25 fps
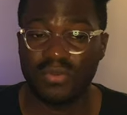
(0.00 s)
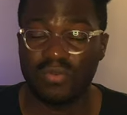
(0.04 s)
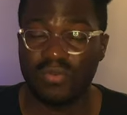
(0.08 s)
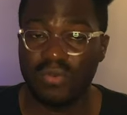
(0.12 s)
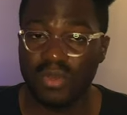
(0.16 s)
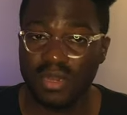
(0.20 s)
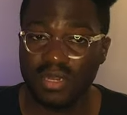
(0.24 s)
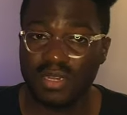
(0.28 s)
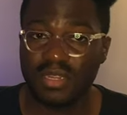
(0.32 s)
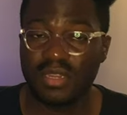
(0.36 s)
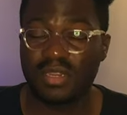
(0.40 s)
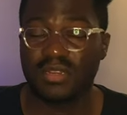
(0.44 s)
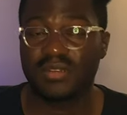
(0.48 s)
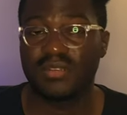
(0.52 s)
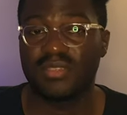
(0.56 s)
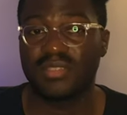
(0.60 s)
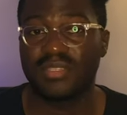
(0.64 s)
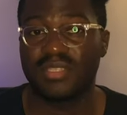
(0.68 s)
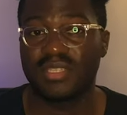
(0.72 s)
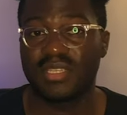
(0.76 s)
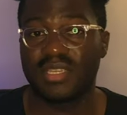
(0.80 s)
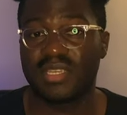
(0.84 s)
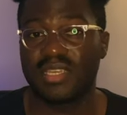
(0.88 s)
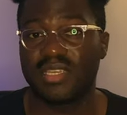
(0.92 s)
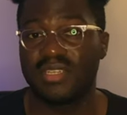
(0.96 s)
one
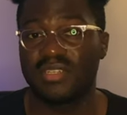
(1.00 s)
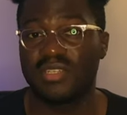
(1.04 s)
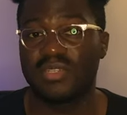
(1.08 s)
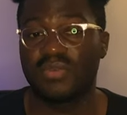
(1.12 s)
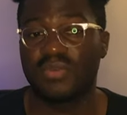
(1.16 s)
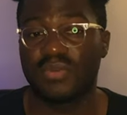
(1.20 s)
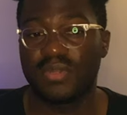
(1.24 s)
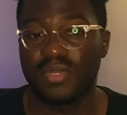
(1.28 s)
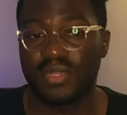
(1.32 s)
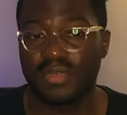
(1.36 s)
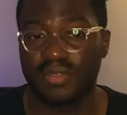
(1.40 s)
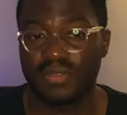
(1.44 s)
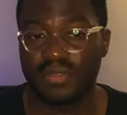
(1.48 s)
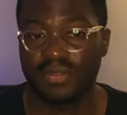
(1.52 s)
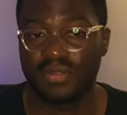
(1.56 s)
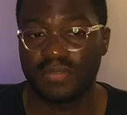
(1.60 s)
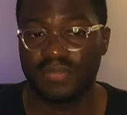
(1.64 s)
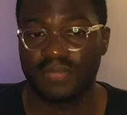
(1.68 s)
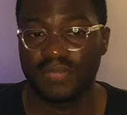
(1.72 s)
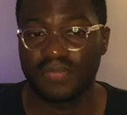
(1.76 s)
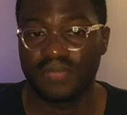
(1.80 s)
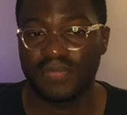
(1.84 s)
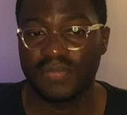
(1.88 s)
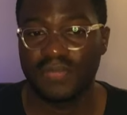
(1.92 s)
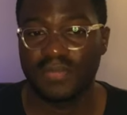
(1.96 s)
currency into another.
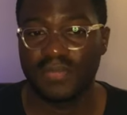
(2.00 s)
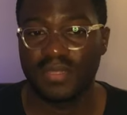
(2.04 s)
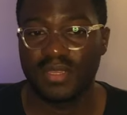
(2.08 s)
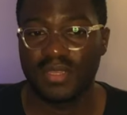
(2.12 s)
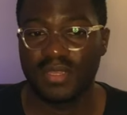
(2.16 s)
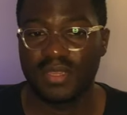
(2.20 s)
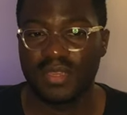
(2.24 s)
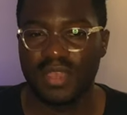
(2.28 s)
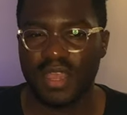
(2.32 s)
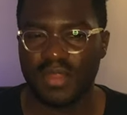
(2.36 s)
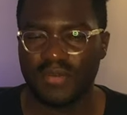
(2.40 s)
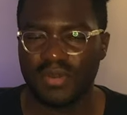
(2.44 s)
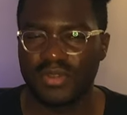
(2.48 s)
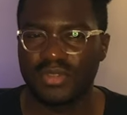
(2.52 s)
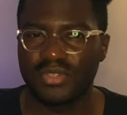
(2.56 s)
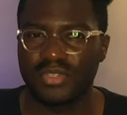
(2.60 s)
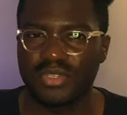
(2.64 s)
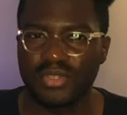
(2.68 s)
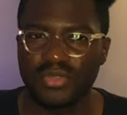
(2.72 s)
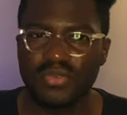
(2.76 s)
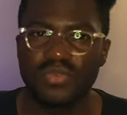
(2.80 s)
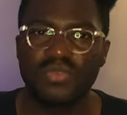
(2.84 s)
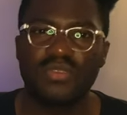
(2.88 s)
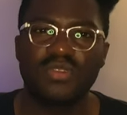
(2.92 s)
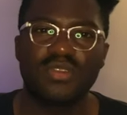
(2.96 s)
Around
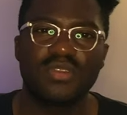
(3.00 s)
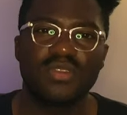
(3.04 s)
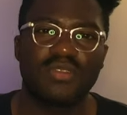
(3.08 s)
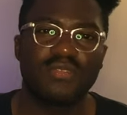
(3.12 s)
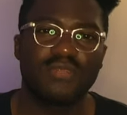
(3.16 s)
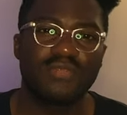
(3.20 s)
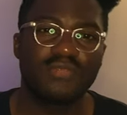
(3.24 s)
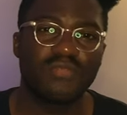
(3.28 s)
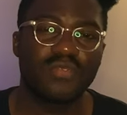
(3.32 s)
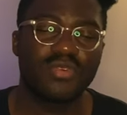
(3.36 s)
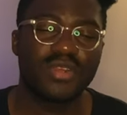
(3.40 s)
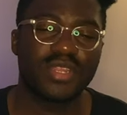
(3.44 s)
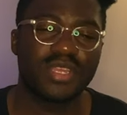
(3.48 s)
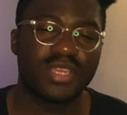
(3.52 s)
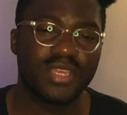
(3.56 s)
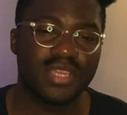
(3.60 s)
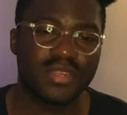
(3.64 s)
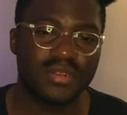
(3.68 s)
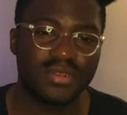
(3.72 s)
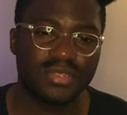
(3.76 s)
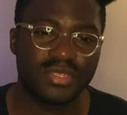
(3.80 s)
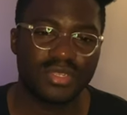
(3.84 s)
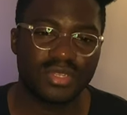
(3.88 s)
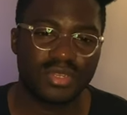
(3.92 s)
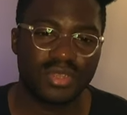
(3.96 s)
two hundred forty
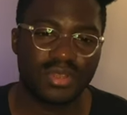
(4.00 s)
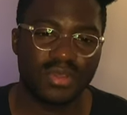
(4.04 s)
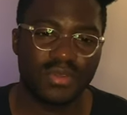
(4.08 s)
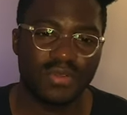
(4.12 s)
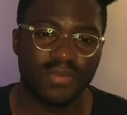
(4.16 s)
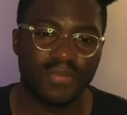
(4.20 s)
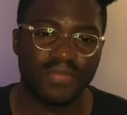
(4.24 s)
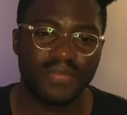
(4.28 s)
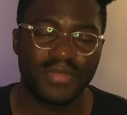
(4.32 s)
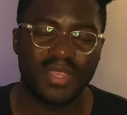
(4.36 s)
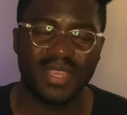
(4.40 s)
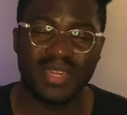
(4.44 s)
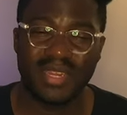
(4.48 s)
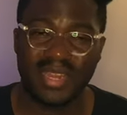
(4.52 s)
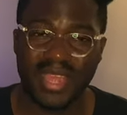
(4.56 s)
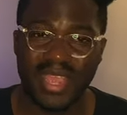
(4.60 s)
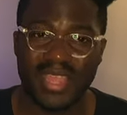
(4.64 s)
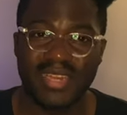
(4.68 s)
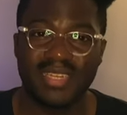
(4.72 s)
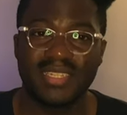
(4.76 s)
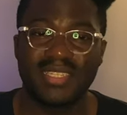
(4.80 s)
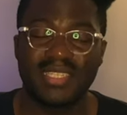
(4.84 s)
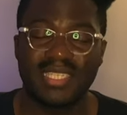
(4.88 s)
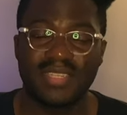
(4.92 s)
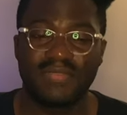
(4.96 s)
years ago, in
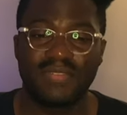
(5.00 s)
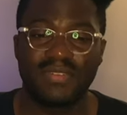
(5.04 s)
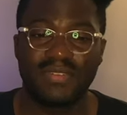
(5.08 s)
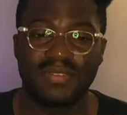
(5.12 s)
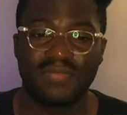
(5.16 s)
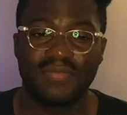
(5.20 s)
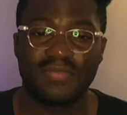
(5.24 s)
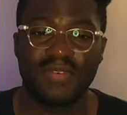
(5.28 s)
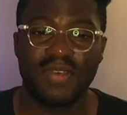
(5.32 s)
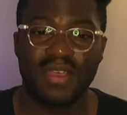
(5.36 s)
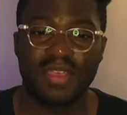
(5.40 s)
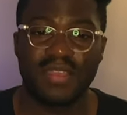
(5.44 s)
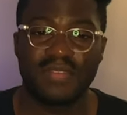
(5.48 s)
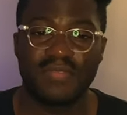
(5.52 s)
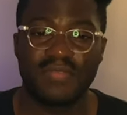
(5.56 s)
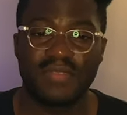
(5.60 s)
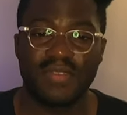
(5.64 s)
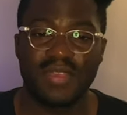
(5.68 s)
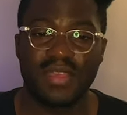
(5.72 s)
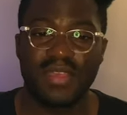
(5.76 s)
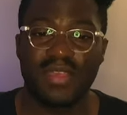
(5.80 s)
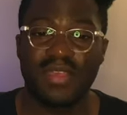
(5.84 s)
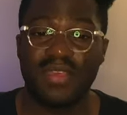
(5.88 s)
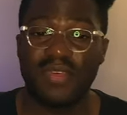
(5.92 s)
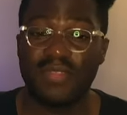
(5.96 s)
eighteen seventy-five,
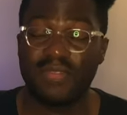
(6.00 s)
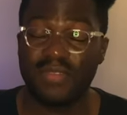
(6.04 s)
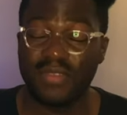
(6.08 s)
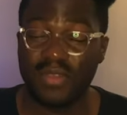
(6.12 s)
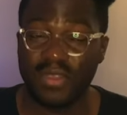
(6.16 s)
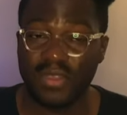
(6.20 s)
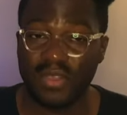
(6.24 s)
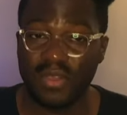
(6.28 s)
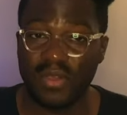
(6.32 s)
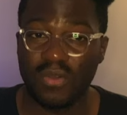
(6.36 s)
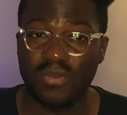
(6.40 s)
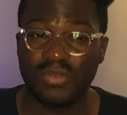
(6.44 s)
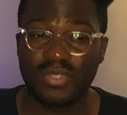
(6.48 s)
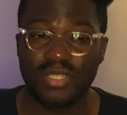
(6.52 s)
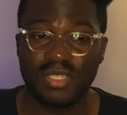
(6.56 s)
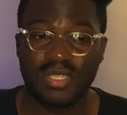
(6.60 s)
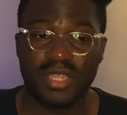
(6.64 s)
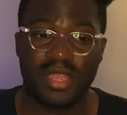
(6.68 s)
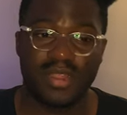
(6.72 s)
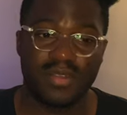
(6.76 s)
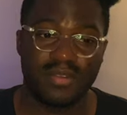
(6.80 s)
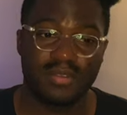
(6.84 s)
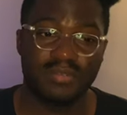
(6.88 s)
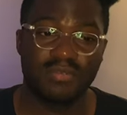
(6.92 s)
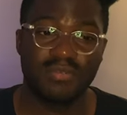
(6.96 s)
the gold
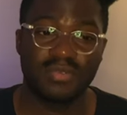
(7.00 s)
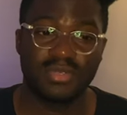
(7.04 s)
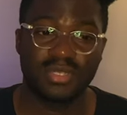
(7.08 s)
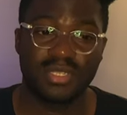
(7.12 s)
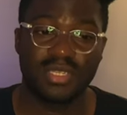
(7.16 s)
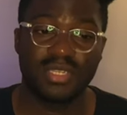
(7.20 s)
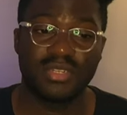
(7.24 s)
standard was